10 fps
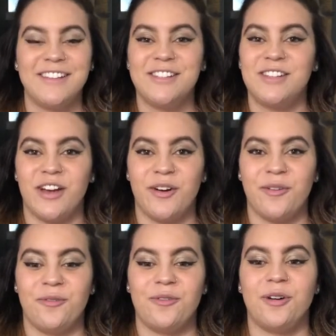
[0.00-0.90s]

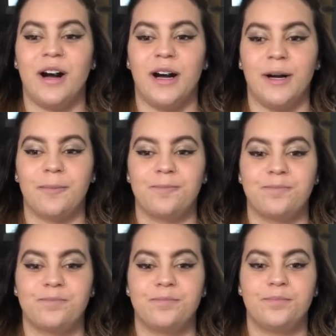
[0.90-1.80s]
So,
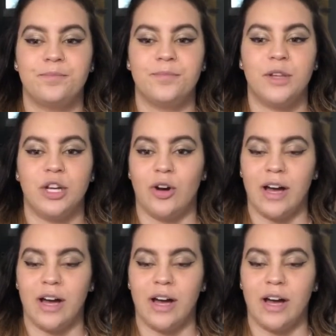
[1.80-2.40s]
you know,